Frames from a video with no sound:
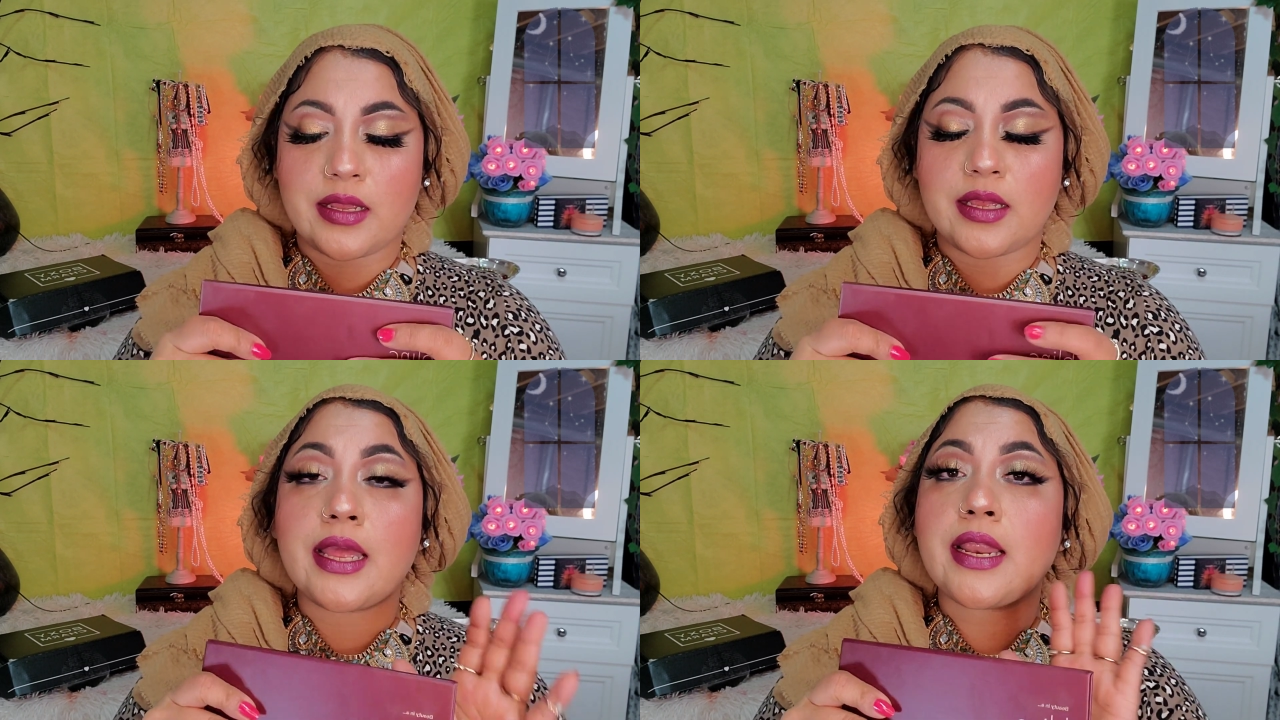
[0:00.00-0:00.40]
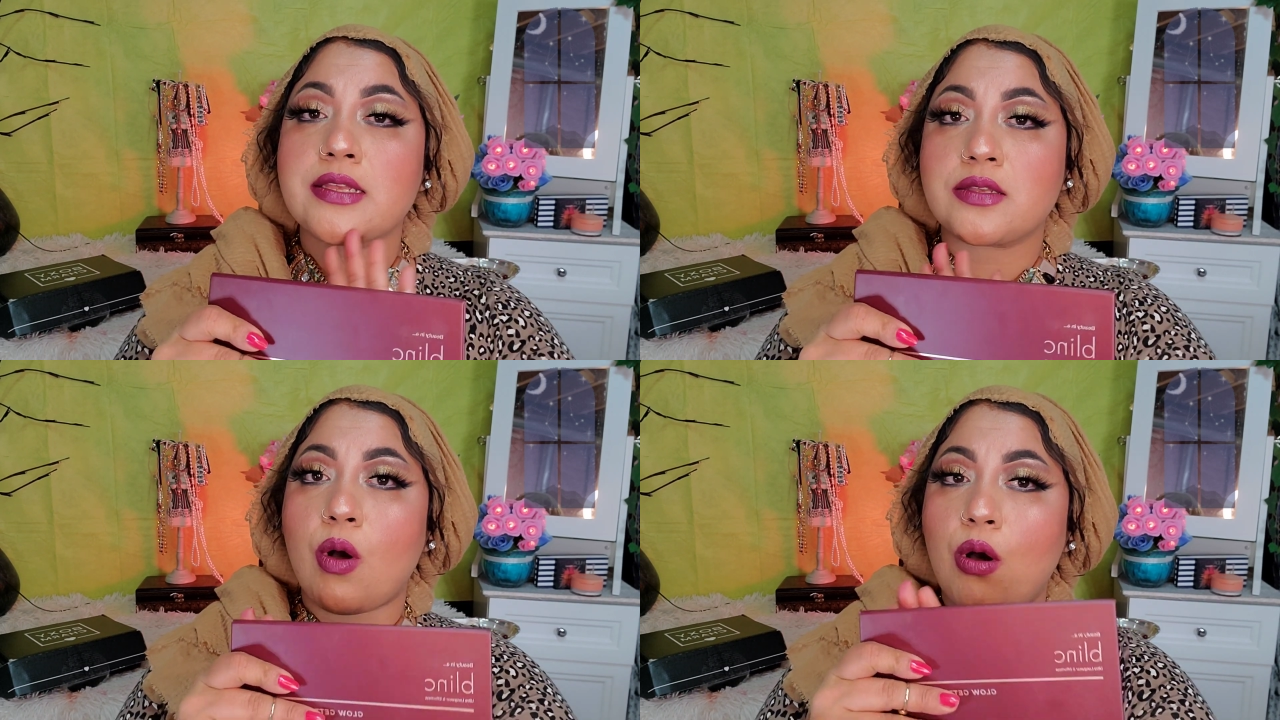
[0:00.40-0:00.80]
It
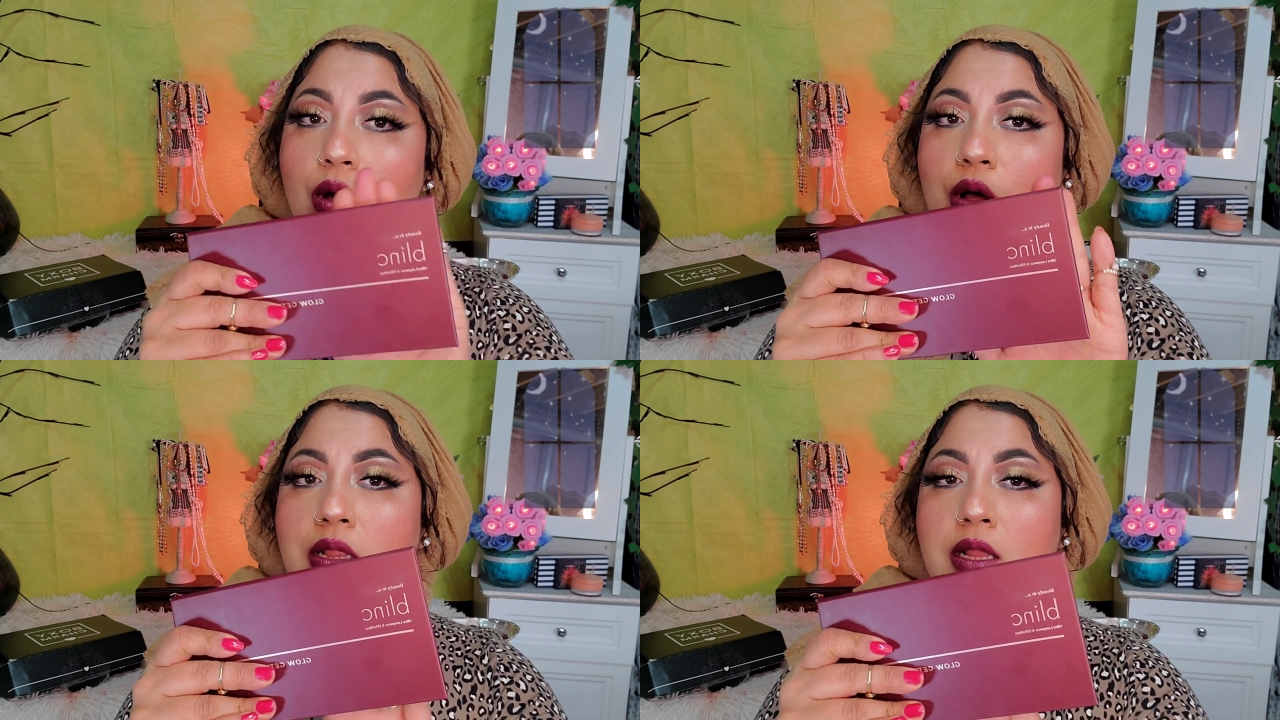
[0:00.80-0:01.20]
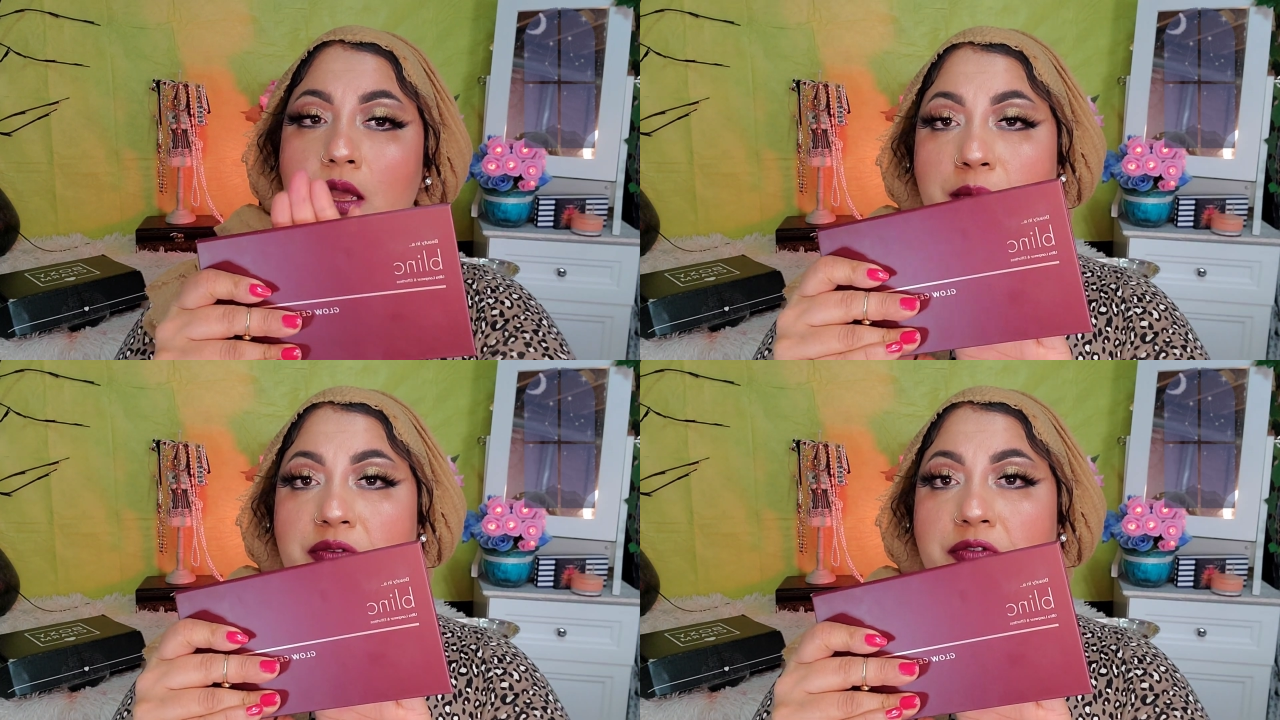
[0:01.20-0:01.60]
is all
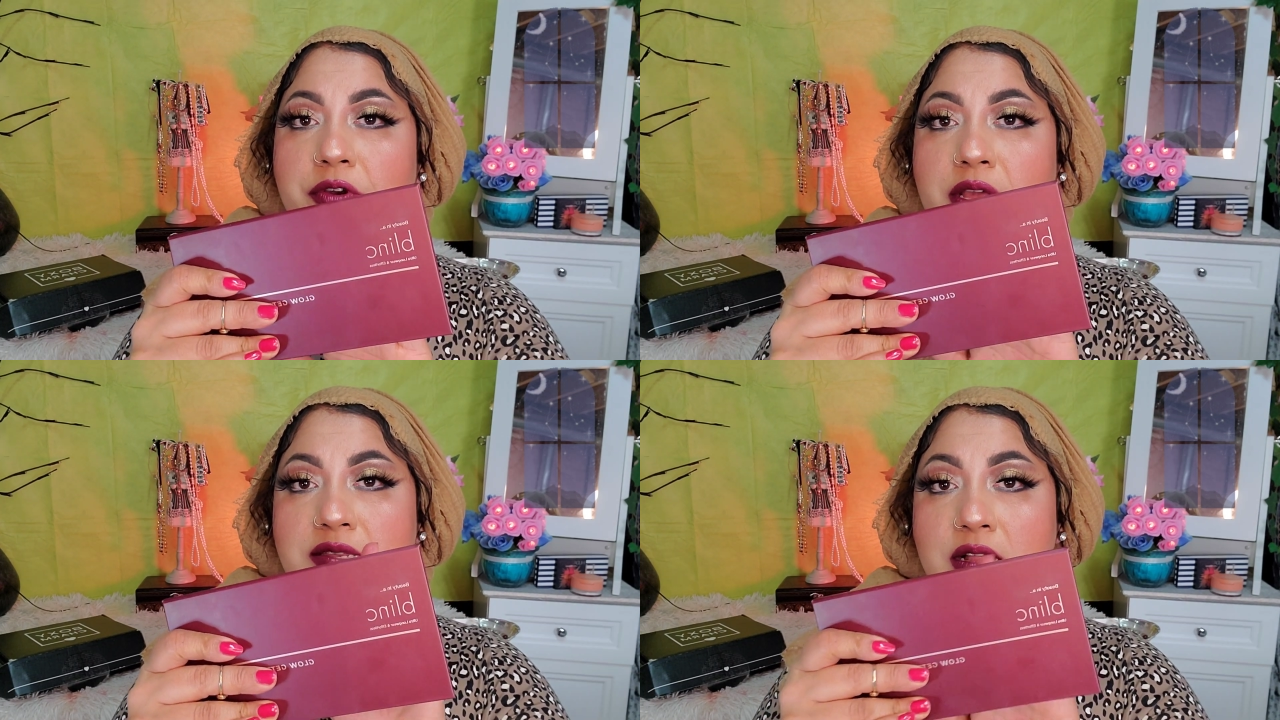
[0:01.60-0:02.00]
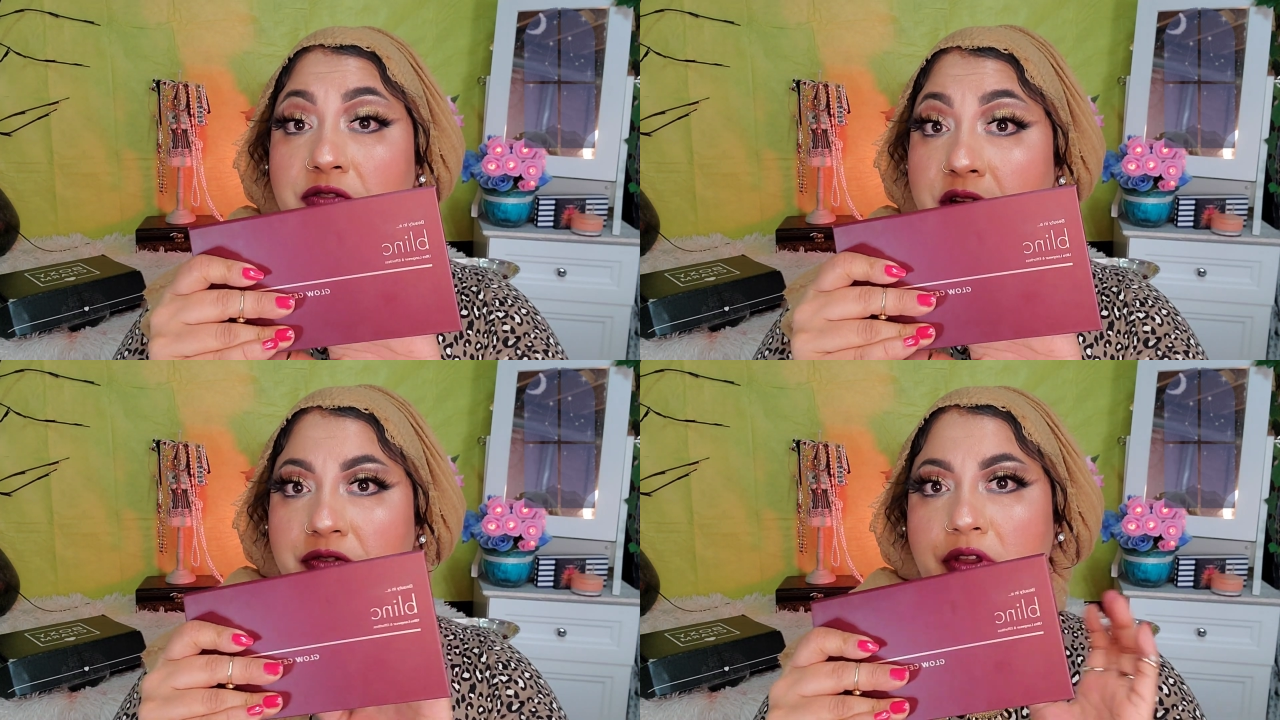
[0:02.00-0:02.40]
paraben free,
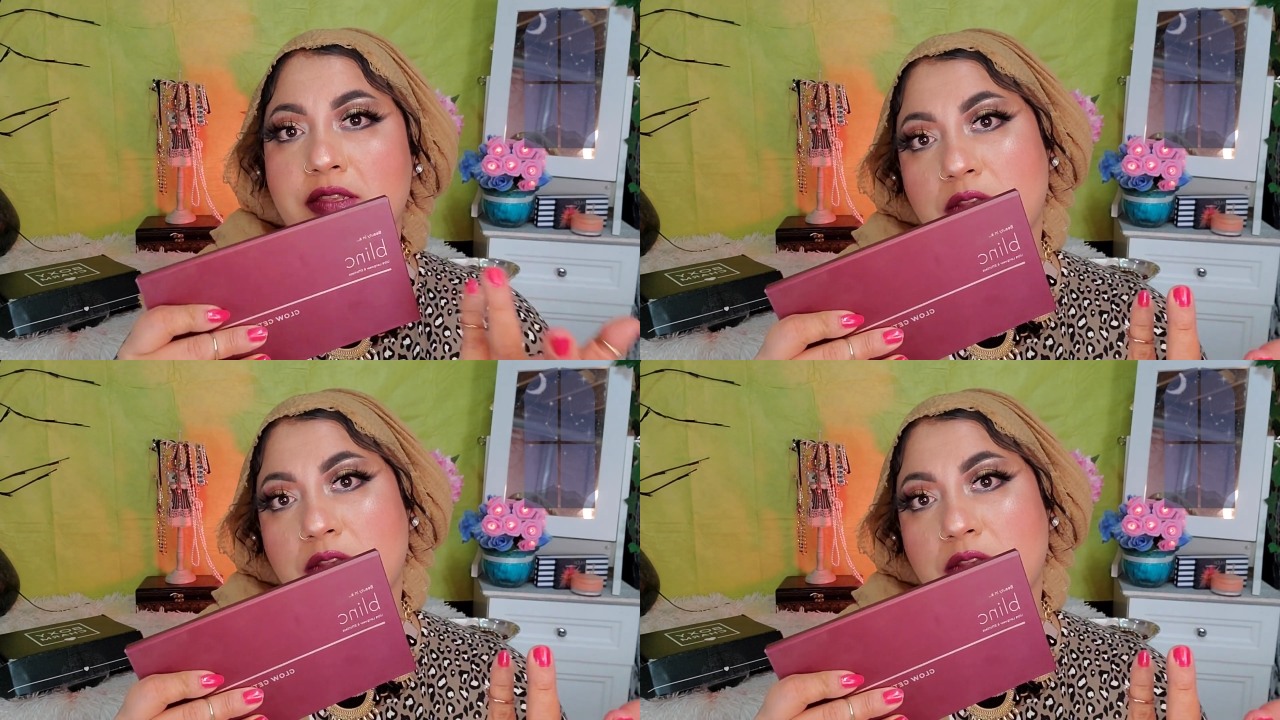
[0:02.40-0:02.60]
sulfate free.